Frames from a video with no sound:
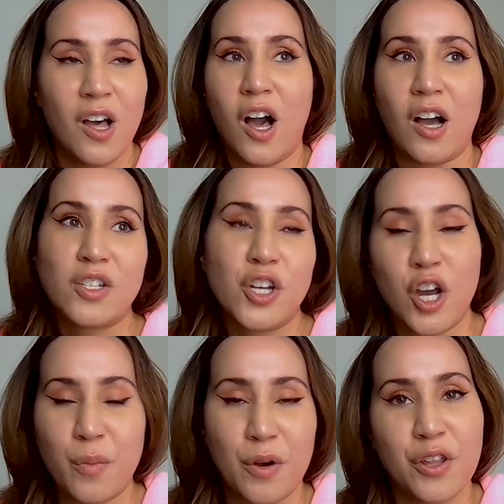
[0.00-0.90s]

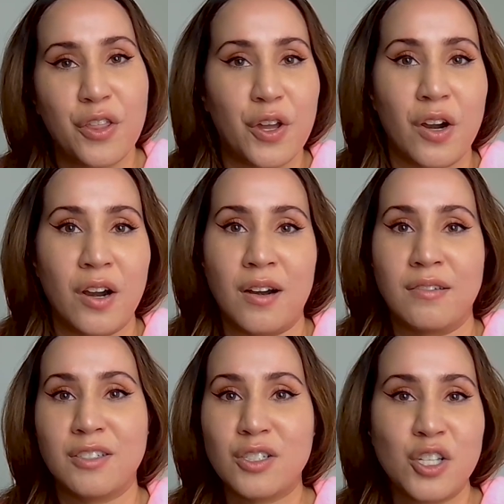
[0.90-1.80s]
October
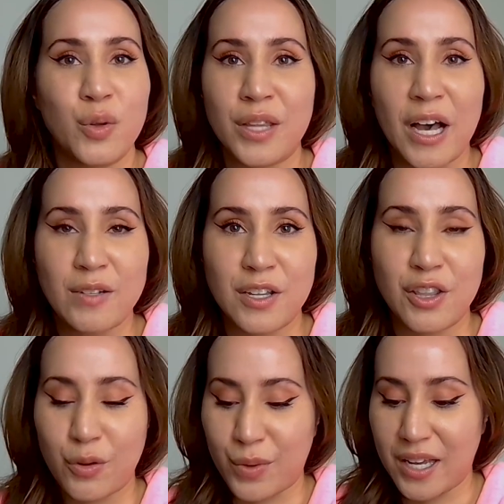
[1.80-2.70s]
3rd,
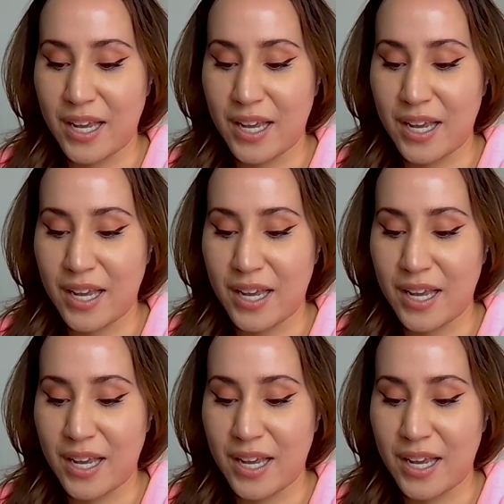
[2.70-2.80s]
2003.